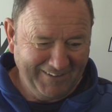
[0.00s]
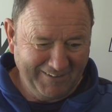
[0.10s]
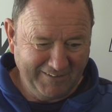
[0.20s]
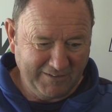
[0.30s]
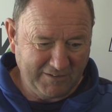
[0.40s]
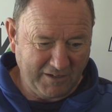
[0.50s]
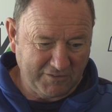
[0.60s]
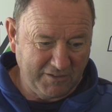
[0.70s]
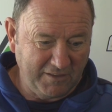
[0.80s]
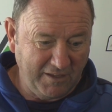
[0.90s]
and
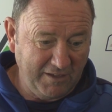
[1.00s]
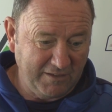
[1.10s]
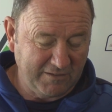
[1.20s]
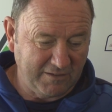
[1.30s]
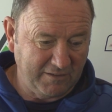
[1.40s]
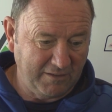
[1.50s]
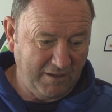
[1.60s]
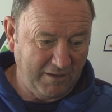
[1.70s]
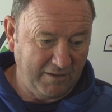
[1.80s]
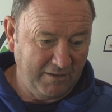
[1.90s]
discussing things,
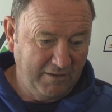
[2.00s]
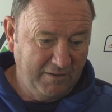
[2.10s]
and